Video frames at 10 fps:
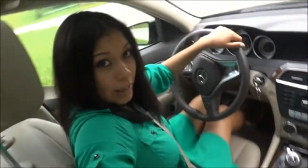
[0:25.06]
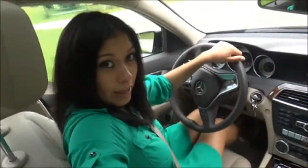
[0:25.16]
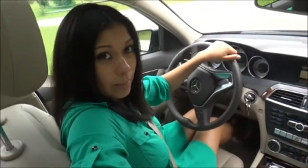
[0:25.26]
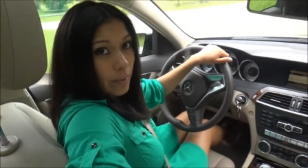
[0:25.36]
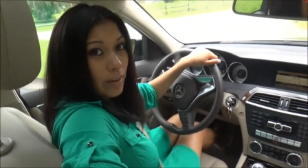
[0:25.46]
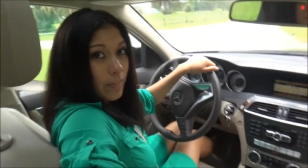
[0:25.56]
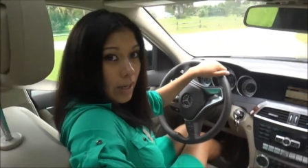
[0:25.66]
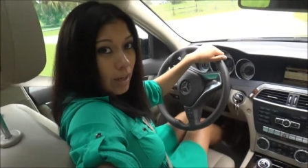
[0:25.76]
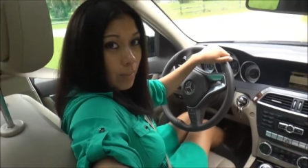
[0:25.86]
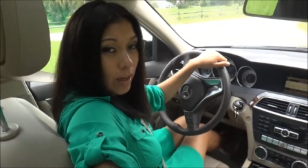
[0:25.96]
am
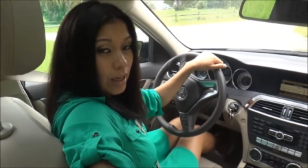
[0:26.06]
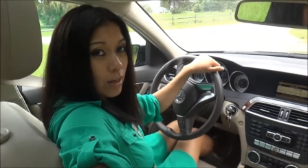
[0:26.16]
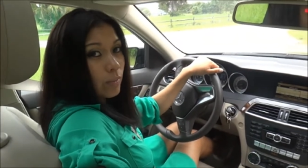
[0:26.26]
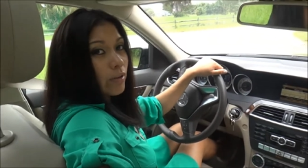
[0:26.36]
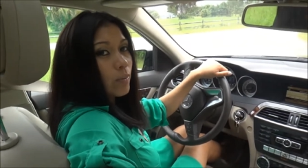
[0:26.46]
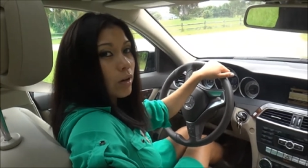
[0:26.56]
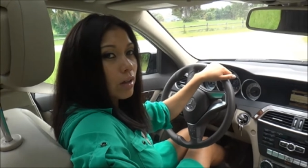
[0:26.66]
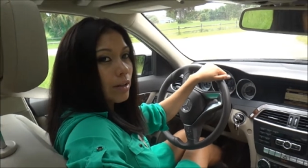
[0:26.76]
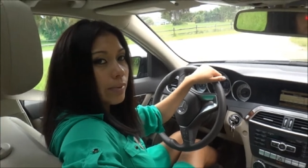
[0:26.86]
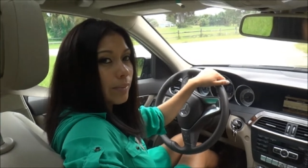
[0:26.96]
making money with Motor Club of